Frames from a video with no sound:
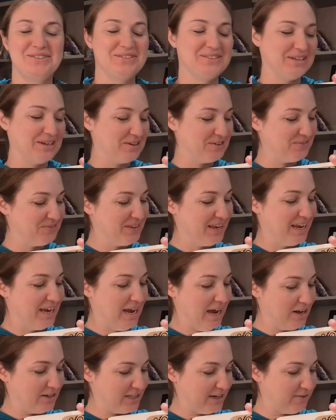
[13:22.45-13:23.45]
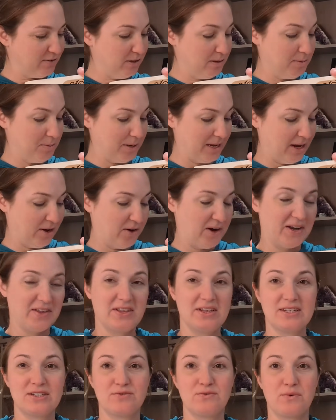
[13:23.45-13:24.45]
So I'll definitely be carrying
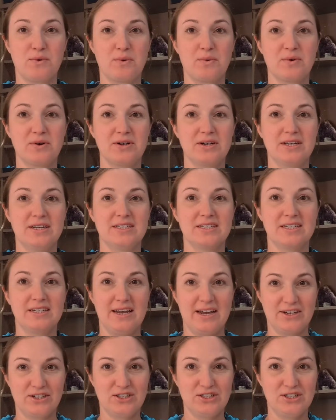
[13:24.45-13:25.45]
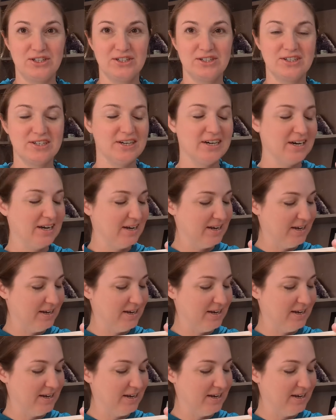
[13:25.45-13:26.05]
this forward into next year.